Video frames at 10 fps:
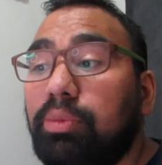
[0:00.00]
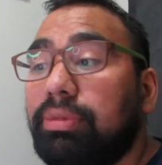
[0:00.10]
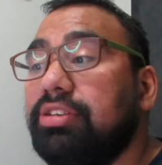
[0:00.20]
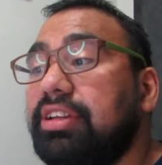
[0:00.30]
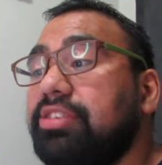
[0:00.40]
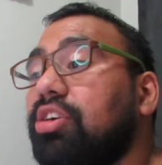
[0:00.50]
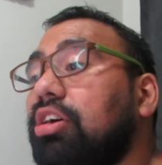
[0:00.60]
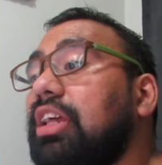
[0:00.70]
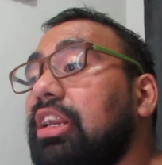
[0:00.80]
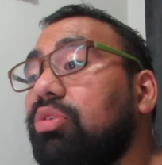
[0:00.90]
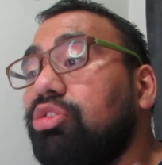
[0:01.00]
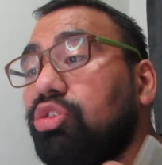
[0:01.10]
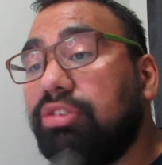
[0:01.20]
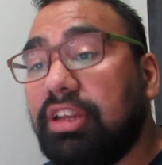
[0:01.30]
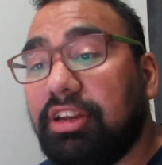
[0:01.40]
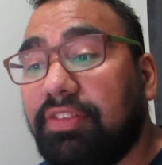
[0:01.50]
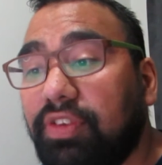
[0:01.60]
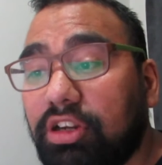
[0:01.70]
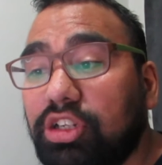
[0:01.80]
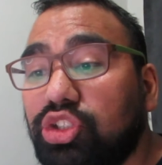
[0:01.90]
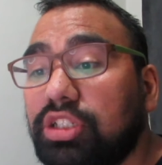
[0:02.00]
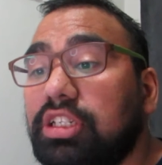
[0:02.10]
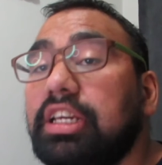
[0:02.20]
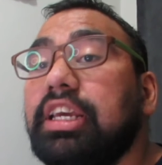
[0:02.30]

because they saw that it was used in a different country,